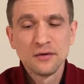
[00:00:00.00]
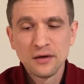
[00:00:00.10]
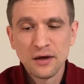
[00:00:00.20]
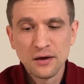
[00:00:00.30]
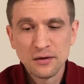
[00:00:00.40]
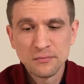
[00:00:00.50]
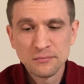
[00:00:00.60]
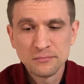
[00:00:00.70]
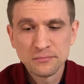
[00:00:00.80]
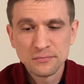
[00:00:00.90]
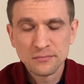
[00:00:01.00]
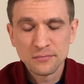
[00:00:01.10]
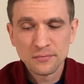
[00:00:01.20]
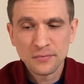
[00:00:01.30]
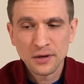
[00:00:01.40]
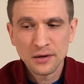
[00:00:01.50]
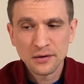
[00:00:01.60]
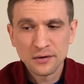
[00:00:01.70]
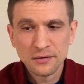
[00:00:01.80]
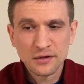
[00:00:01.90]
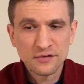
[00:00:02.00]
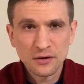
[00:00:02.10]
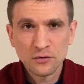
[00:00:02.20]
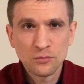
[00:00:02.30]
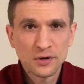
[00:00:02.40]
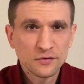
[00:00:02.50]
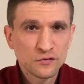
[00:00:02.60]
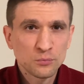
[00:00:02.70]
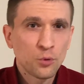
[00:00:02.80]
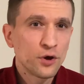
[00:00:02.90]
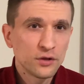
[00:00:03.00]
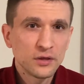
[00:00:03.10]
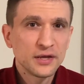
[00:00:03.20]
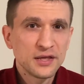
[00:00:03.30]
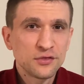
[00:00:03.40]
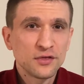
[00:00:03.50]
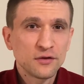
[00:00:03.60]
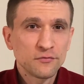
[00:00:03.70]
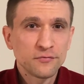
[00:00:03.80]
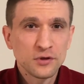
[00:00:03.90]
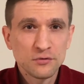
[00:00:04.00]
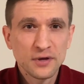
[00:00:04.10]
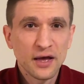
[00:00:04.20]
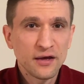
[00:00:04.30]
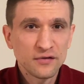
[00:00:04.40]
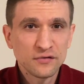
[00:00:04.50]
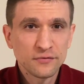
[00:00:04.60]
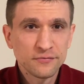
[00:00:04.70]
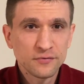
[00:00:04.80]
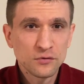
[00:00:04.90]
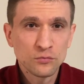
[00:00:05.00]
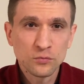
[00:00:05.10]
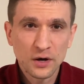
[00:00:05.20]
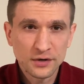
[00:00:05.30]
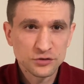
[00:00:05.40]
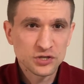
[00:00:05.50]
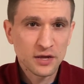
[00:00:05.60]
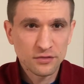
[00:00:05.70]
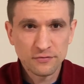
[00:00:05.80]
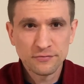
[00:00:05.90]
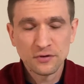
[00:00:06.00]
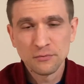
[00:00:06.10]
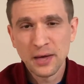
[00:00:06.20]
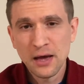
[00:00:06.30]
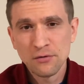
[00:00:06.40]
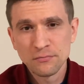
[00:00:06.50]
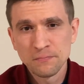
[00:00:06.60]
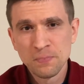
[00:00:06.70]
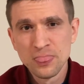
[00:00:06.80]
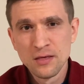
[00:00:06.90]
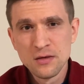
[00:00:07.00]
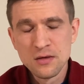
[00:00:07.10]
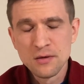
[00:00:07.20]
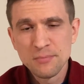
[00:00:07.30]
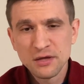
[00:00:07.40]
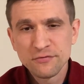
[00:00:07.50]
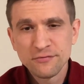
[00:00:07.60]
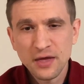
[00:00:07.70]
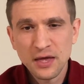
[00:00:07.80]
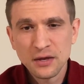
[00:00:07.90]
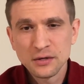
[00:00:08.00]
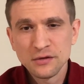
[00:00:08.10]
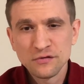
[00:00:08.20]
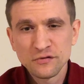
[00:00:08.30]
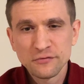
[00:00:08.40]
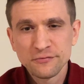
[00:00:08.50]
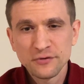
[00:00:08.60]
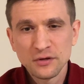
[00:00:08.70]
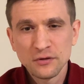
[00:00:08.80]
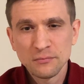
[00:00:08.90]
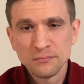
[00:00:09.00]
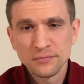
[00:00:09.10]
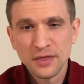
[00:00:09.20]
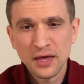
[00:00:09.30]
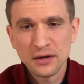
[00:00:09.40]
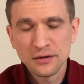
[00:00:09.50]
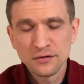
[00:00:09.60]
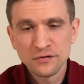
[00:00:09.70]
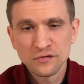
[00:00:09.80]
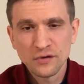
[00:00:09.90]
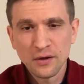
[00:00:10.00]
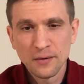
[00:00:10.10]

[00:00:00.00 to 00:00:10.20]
because I don't want to spoil anything for you guys if you want to check the film out. And Big Fan is a film that is